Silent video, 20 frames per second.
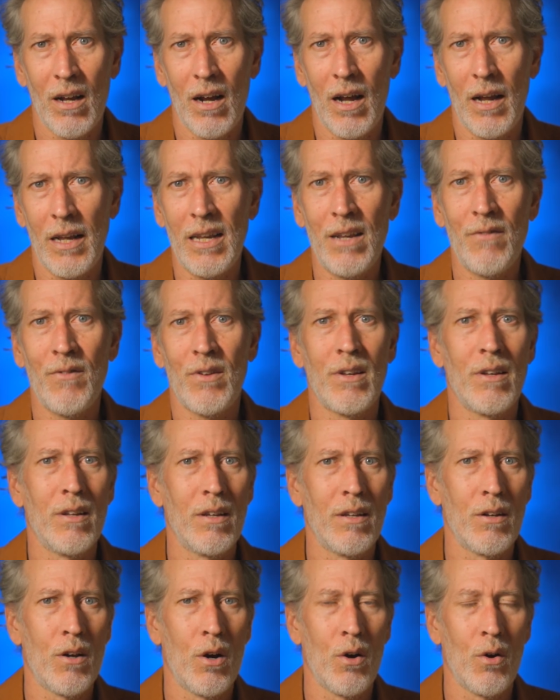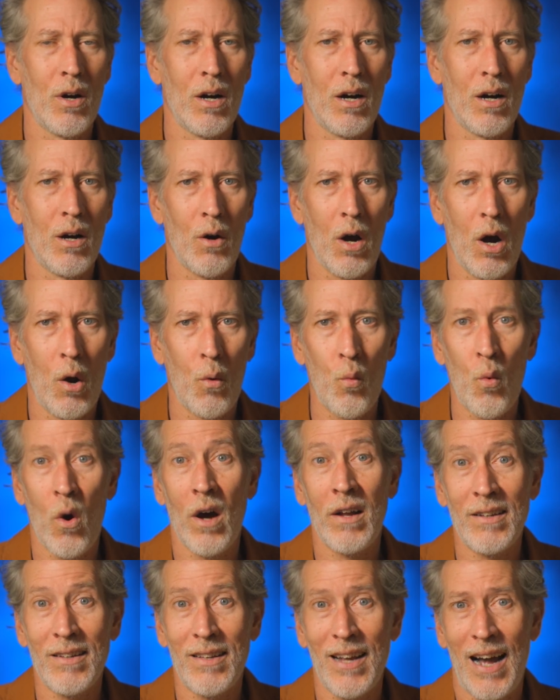Even, you know, a
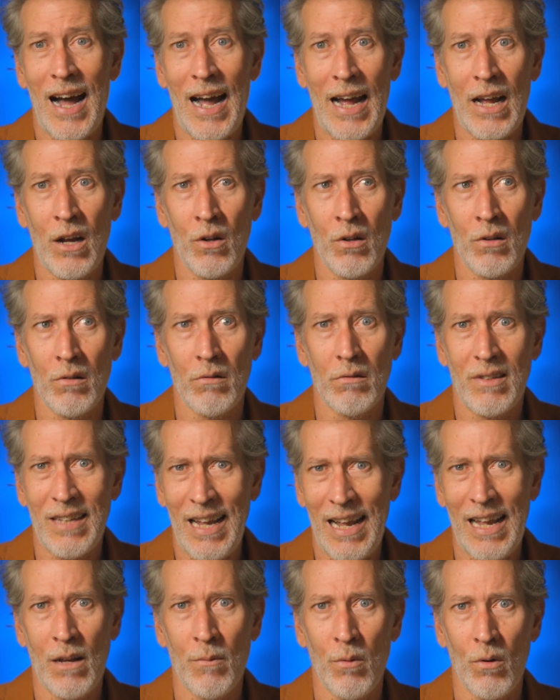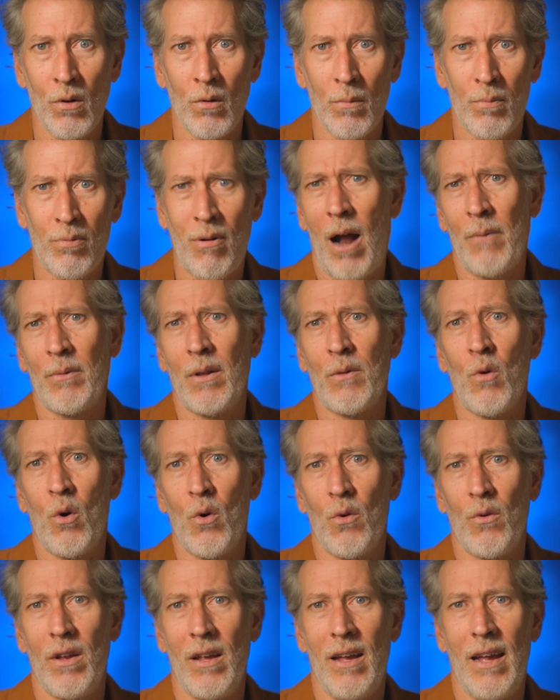1 tile table probably
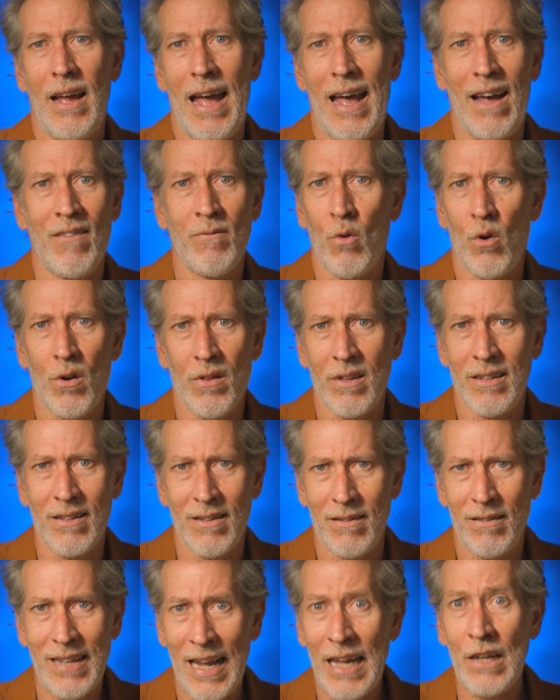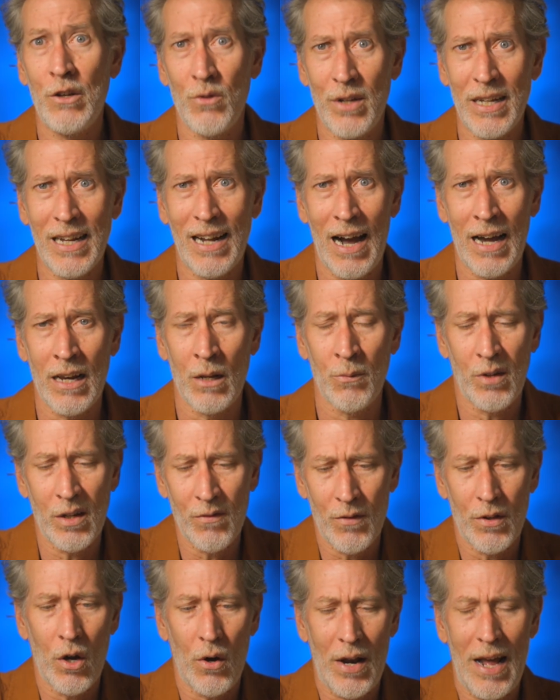won't have more than 10 unique items,
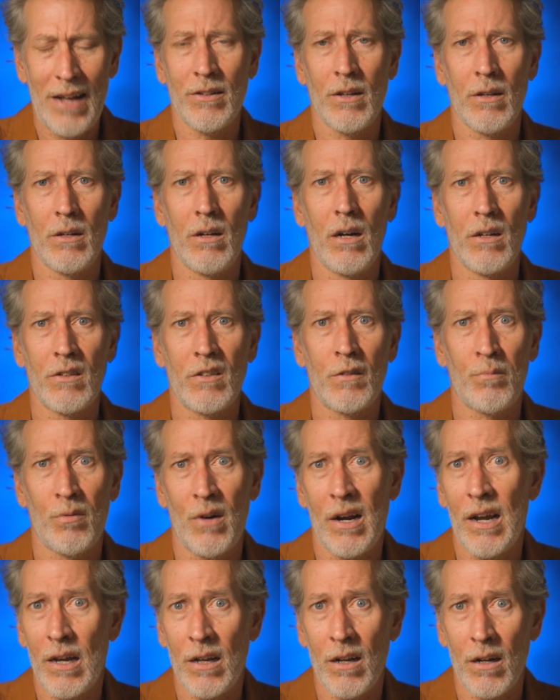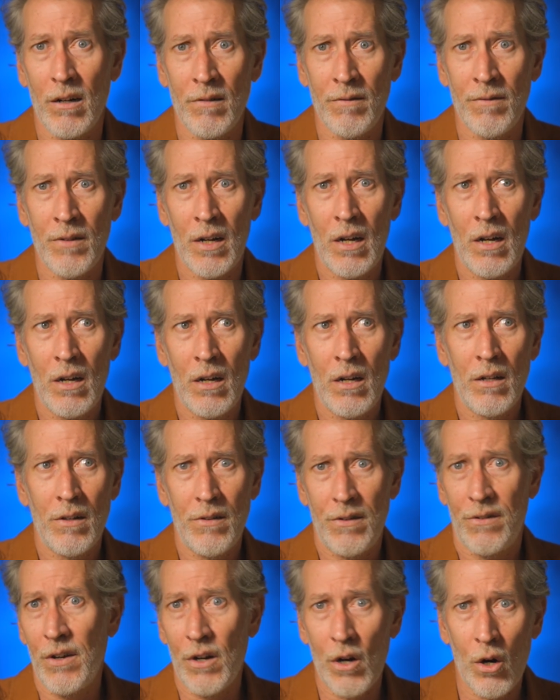even though it has a spread of
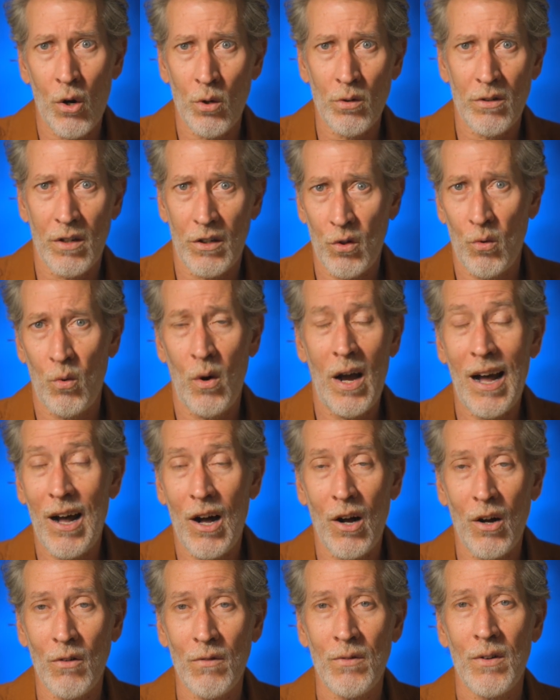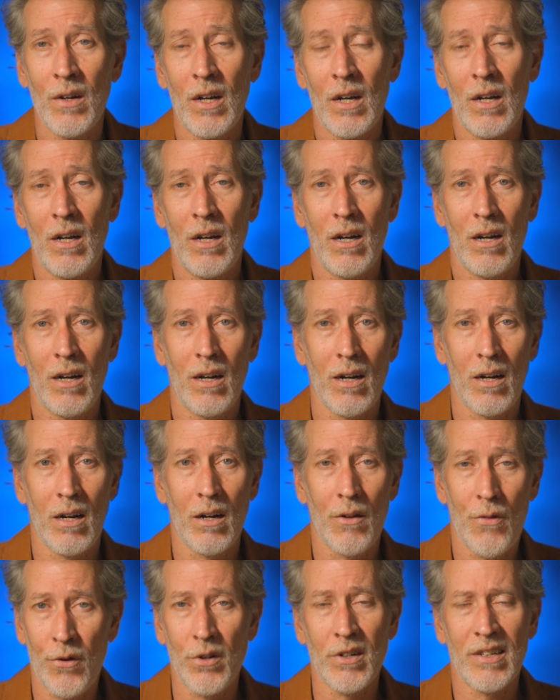0 to 12,
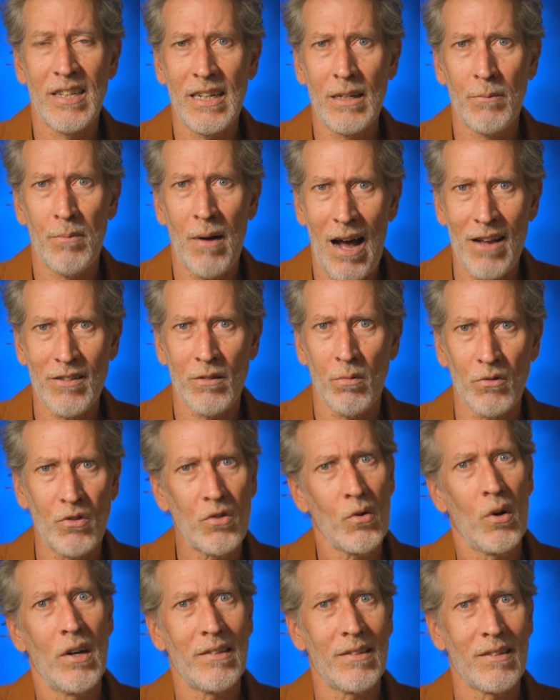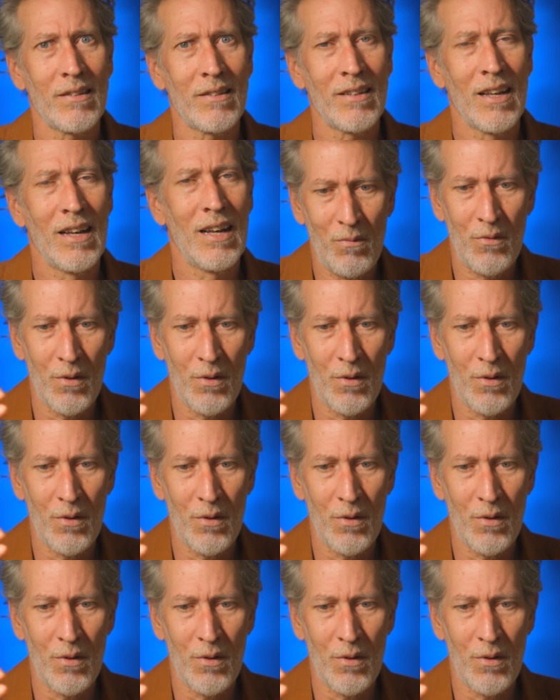13 possible choices.